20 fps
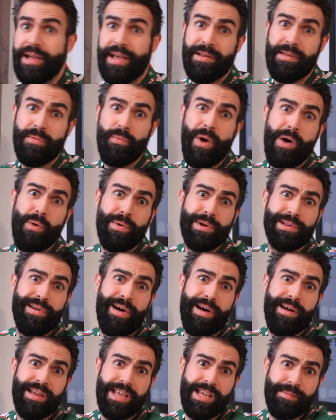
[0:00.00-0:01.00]
and while we're
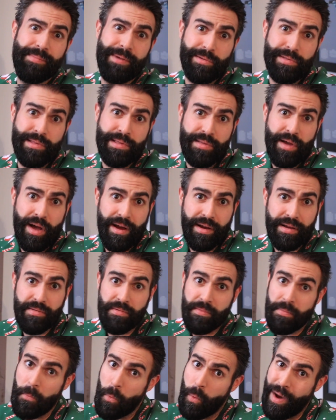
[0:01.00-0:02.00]
talking about socks,